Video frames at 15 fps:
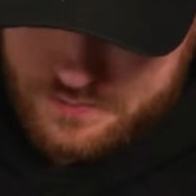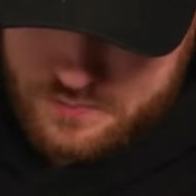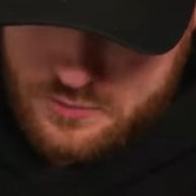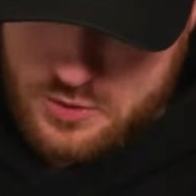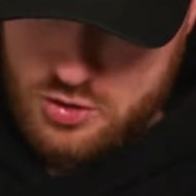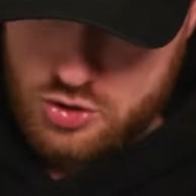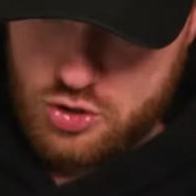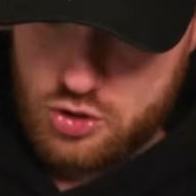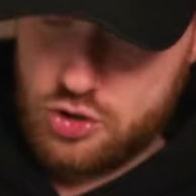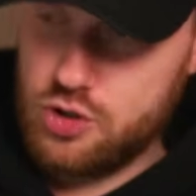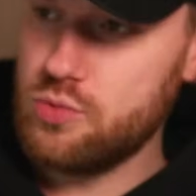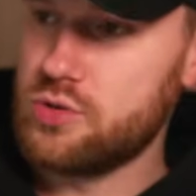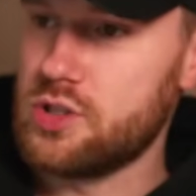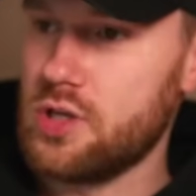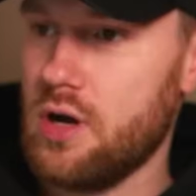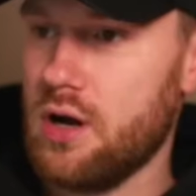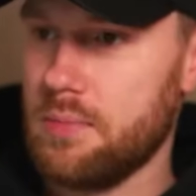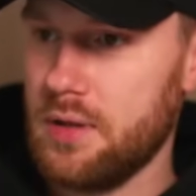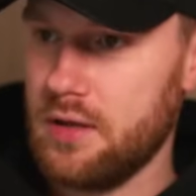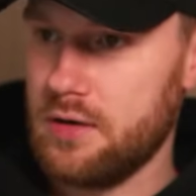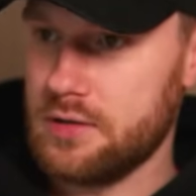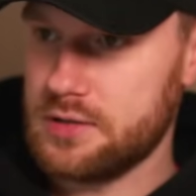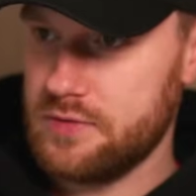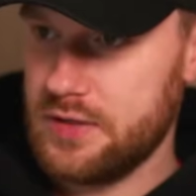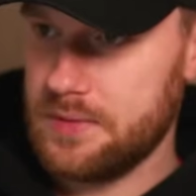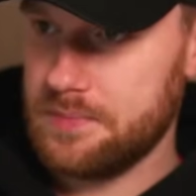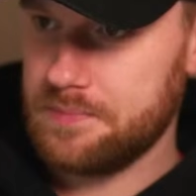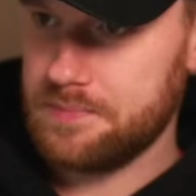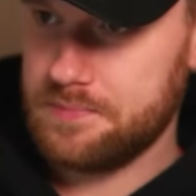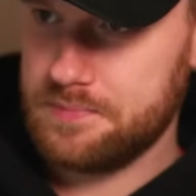To Utah, by the looks of it.
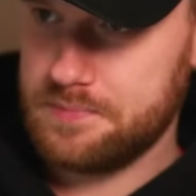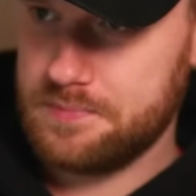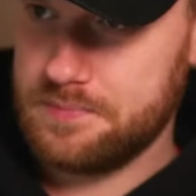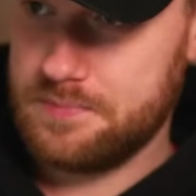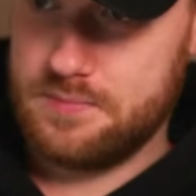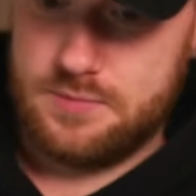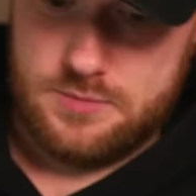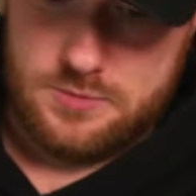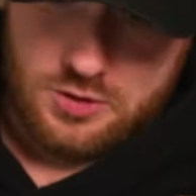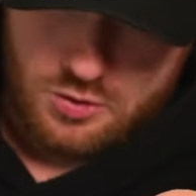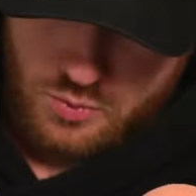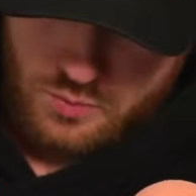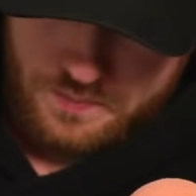It's cool.